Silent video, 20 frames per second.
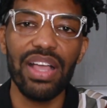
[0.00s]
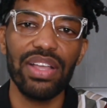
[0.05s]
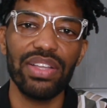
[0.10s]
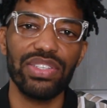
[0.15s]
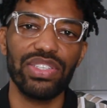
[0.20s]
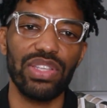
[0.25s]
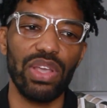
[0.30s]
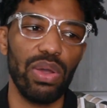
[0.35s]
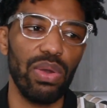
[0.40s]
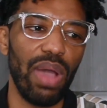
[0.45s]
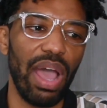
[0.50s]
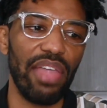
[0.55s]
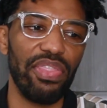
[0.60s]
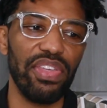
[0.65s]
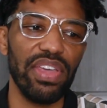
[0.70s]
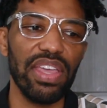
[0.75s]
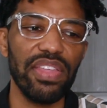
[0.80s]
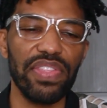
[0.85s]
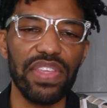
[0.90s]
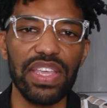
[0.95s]
So I
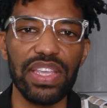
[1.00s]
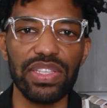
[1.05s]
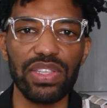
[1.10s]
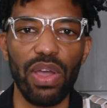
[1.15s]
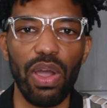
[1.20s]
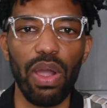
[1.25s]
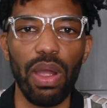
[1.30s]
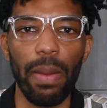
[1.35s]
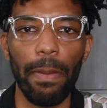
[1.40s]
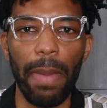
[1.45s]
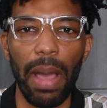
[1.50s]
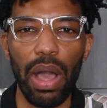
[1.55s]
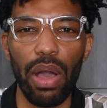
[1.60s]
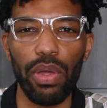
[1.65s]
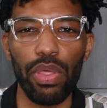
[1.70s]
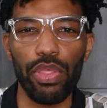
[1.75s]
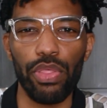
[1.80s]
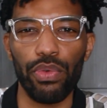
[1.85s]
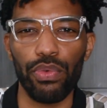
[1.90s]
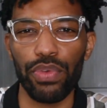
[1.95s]
think these are
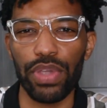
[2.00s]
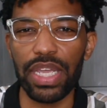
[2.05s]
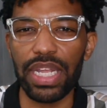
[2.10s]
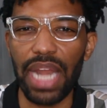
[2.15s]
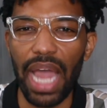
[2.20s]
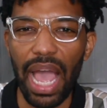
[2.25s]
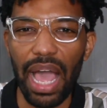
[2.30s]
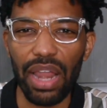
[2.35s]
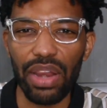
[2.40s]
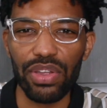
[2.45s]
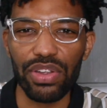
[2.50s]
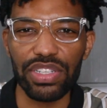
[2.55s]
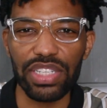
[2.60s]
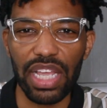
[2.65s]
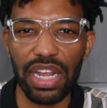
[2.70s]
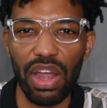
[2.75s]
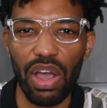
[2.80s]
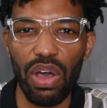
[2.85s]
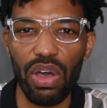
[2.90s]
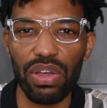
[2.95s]
about $3
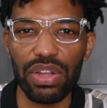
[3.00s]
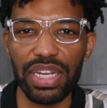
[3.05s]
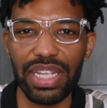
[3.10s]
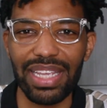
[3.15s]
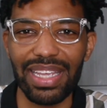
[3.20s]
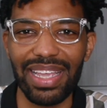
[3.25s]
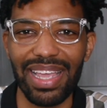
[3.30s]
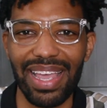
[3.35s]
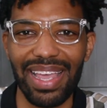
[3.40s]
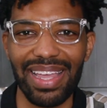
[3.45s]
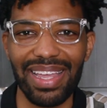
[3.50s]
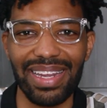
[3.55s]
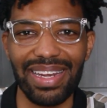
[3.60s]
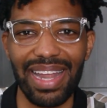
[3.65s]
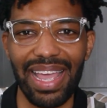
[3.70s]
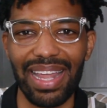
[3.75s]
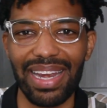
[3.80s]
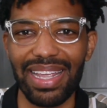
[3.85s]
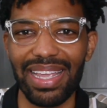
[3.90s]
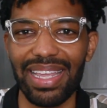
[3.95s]
at Aldi, and
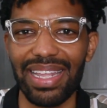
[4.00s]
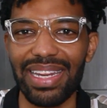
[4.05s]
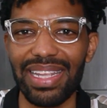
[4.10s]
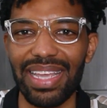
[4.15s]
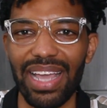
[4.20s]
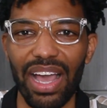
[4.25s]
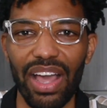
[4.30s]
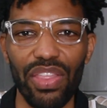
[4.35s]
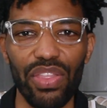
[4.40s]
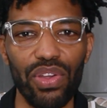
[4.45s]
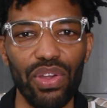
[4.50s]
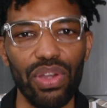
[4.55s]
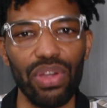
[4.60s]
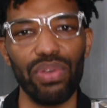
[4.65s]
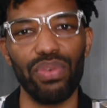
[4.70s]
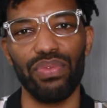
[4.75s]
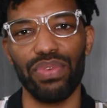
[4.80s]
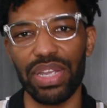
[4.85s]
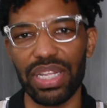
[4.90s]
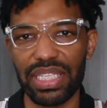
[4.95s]
at any
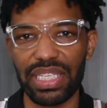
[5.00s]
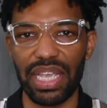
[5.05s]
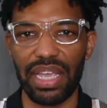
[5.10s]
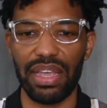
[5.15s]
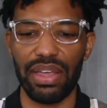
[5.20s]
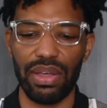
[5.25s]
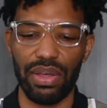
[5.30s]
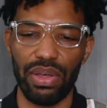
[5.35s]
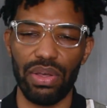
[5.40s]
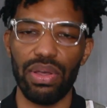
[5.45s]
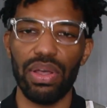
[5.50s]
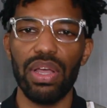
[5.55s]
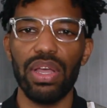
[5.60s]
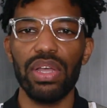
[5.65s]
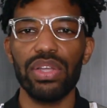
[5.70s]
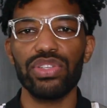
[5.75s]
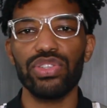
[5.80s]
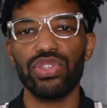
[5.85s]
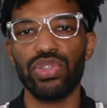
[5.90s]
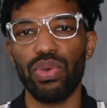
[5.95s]
other retail
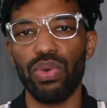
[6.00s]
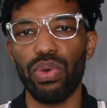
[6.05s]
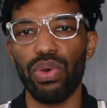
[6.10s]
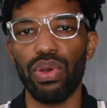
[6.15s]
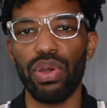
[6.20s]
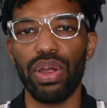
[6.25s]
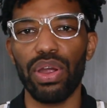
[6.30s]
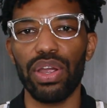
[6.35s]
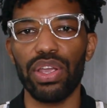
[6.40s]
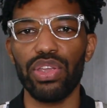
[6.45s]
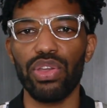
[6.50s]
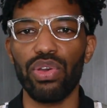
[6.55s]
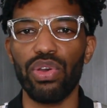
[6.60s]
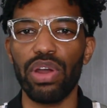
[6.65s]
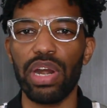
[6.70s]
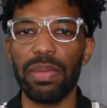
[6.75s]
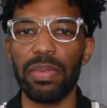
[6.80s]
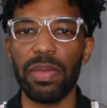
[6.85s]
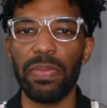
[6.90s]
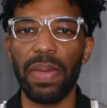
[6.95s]
store, you're
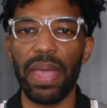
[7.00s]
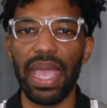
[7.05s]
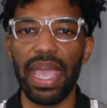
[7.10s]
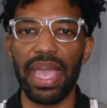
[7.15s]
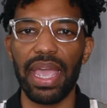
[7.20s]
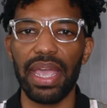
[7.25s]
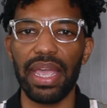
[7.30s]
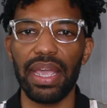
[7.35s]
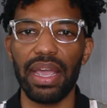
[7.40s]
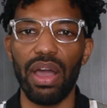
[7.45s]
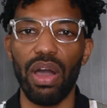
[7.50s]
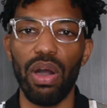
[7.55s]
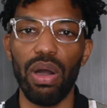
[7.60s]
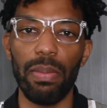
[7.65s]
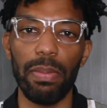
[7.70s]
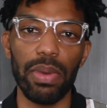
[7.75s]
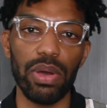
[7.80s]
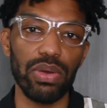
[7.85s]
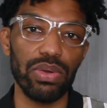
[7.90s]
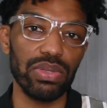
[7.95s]
going to be paying
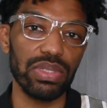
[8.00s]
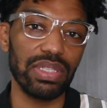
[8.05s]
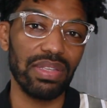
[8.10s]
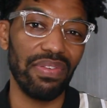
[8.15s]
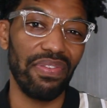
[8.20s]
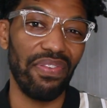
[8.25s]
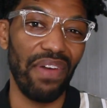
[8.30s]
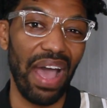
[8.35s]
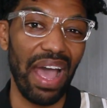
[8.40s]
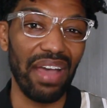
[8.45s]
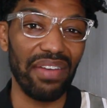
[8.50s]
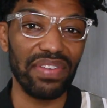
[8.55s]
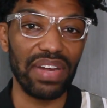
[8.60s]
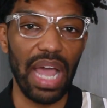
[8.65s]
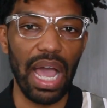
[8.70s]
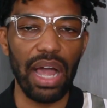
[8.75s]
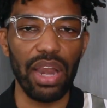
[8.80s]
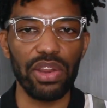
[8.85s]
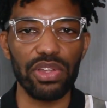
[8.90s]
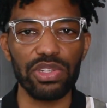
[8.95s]
almost
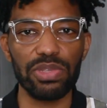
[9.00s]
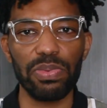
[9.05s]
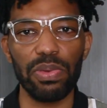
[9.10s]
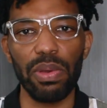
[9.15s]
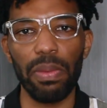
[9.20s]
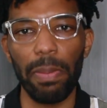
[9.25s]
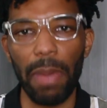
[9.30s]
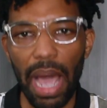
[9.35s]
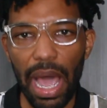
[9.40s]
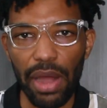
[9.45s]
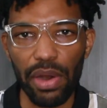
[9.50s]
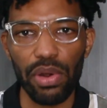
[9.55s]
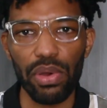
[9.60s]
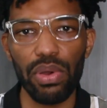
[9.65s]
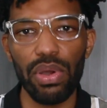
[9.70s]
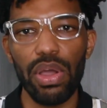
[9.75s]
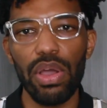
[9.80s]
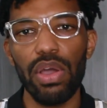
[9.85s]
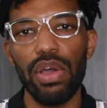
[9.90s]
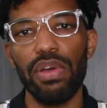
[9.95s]
$5 per
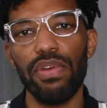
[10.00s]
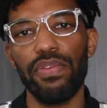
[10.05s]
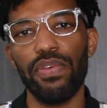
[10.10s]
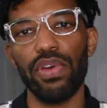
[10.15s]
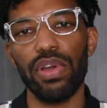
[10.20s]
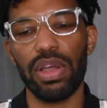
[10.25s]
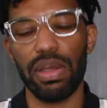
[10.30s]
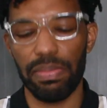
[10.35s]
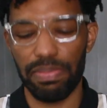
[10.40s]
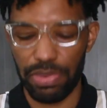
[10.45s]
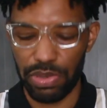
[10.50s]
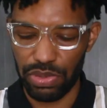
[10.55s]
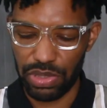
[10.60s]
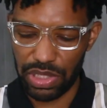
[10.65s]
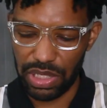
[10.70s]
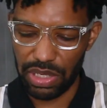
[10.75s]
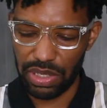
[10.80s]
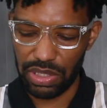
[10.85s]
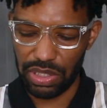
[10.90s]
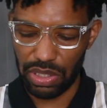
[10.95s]
bottle for
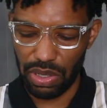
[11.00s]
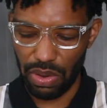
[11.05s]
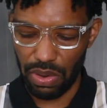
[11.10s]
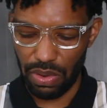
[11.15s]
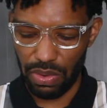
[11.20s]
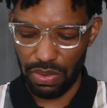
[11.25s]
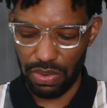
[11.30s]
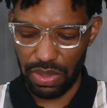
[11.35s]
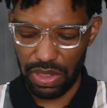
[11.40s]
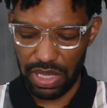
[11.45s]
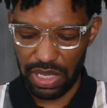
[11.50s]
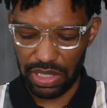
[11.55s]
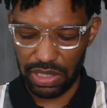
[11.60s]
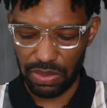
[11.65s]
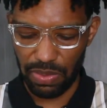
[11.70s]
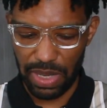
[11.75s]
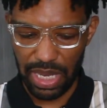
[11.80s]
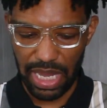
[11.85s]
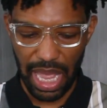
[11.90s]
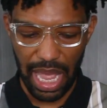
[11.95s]
kombucha. So
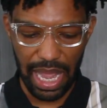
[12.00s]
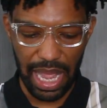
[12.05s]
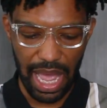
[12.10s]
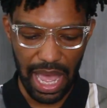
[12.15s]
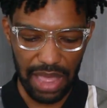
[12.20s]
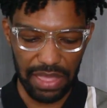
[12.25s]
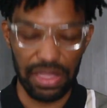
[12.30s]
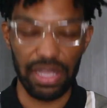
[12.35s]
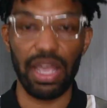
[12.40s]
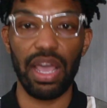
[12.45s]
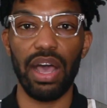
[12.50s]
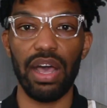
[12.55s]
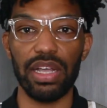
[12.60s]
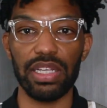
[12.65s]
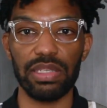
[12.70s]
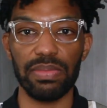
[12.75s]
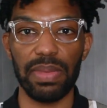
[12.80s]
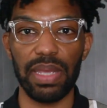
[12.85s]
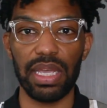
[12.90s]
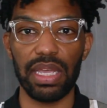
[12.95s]
this week I got the
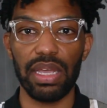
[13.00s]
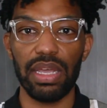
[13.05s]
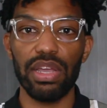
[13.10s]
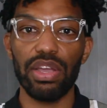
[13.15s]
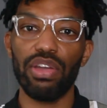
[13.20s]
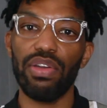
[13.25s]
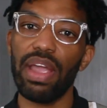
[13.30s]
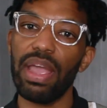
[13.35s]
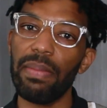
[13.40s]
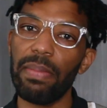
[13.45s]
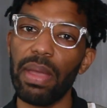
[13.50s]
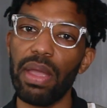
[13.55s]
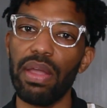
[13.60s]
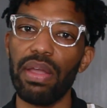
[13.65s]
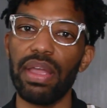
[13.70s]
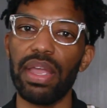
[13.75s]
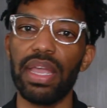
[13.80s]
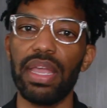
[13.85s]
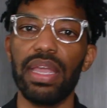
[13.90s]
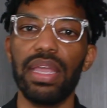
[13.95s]
Cosmic
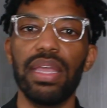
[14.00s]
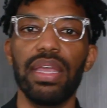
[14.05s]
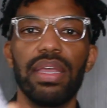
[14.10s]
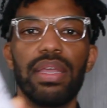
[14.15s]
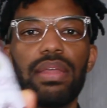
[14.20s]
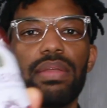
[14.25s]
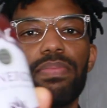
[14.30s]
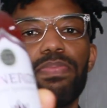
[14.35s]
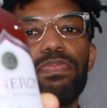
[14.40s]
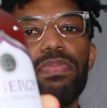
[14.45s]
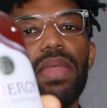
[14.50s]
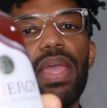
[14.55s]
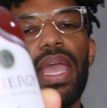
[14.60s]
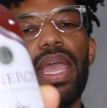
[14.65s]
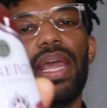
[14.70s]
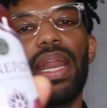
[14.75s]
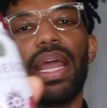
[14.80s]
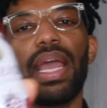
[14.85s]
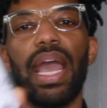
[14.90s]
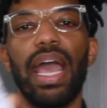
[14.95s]
Cranberry,
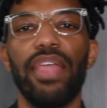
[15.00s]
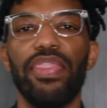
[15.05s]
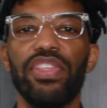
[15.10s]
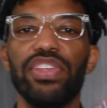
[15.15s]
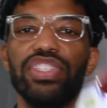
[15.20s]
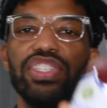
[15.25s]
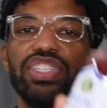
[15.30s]
and I got the